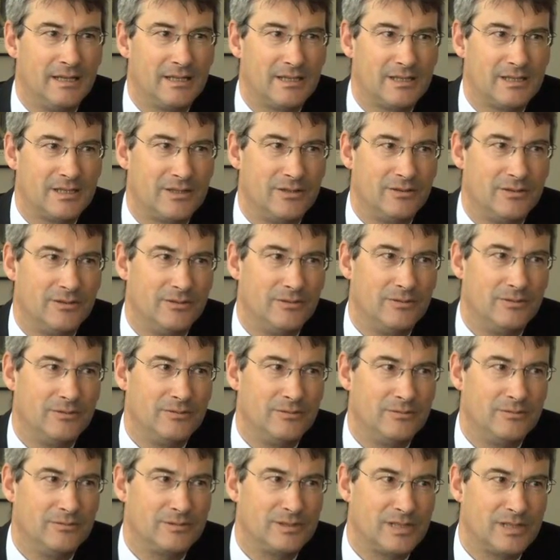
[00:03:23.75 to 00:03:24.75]

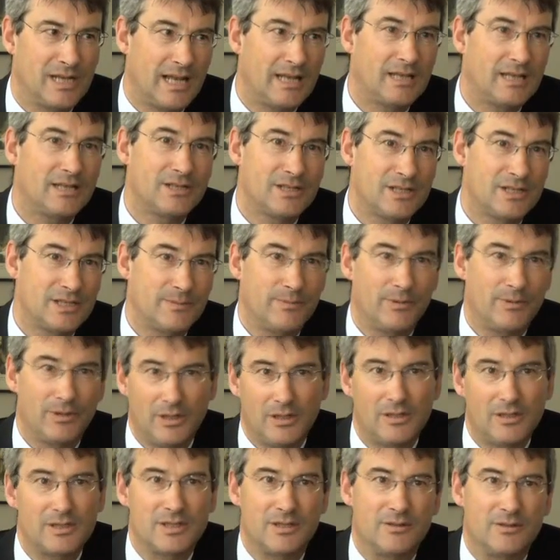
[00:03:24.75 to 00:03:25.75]
to challenges but
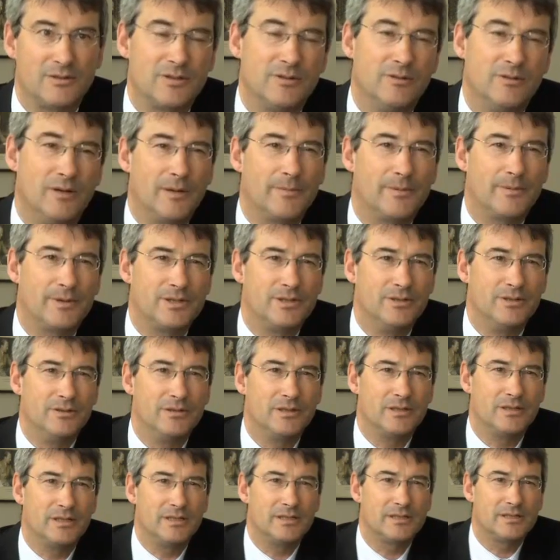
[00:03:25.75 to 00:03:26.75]
also to
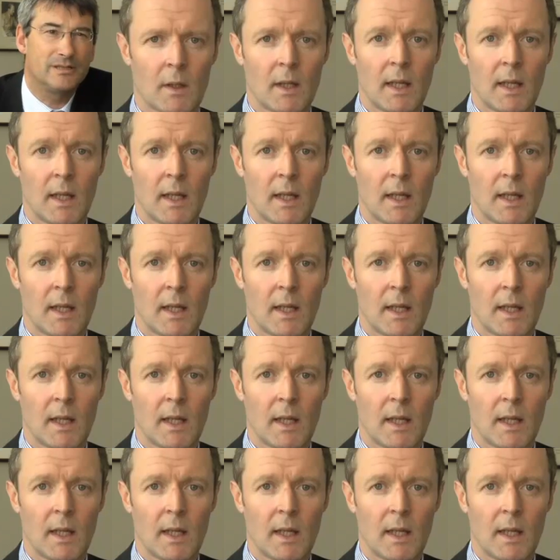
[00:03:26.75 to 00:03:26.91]
opportunities.